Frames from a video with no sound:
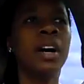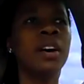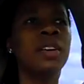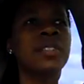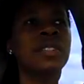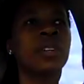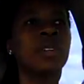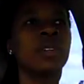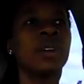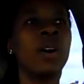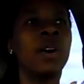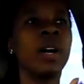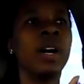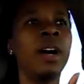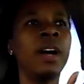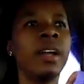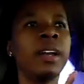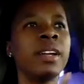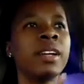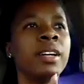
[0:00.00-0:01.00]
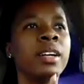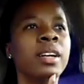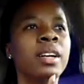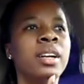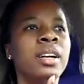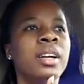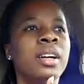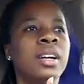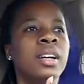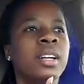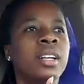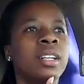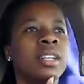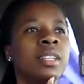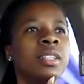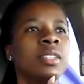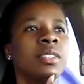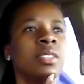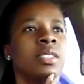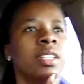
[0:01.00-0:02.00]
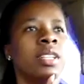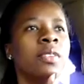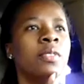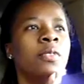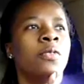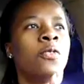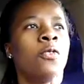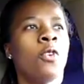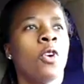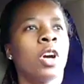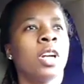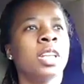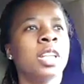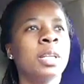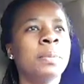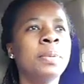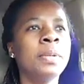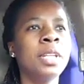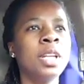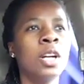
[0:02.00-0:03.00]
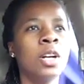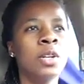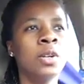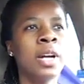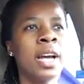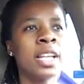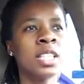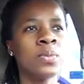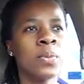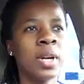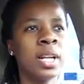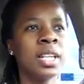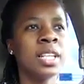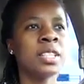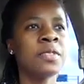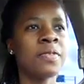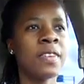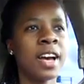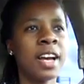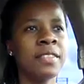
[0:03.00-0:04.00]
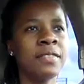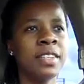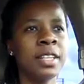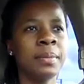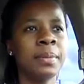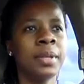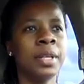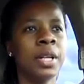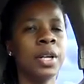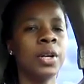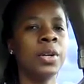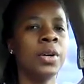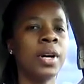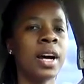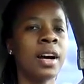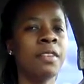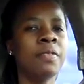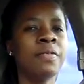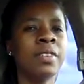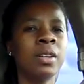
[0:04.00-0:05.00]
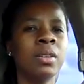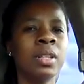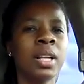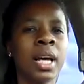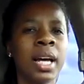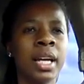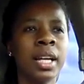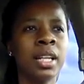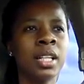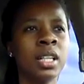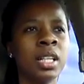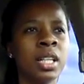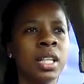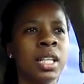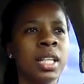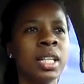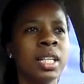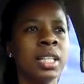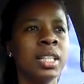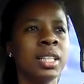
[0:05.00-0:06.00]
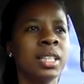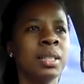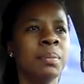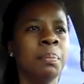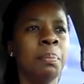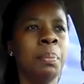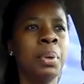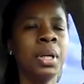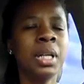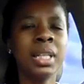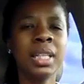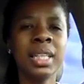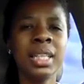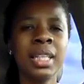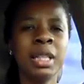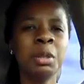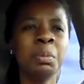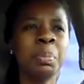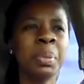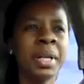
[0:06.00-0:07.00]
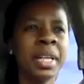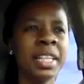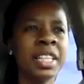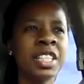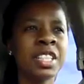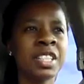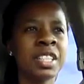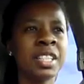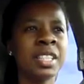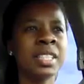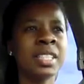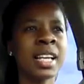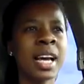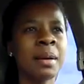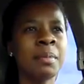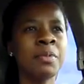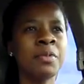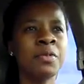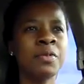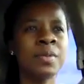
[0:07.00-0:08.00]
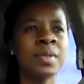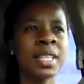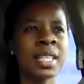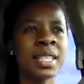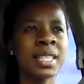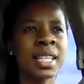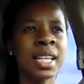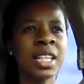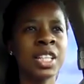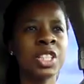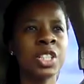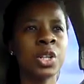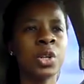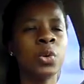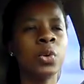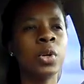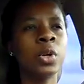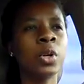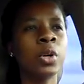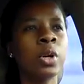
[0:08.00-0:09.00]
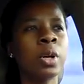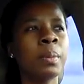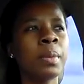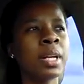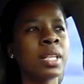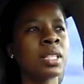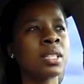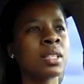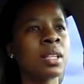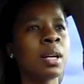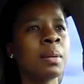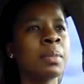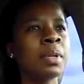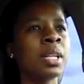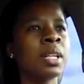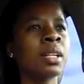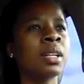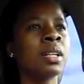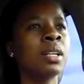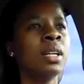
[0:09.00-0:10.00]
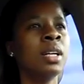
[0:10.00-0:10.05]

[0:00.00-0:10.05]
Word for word: Also on four DPO as well as five DPO, I felt like pulling, pinching type of sensation going on in my stomach.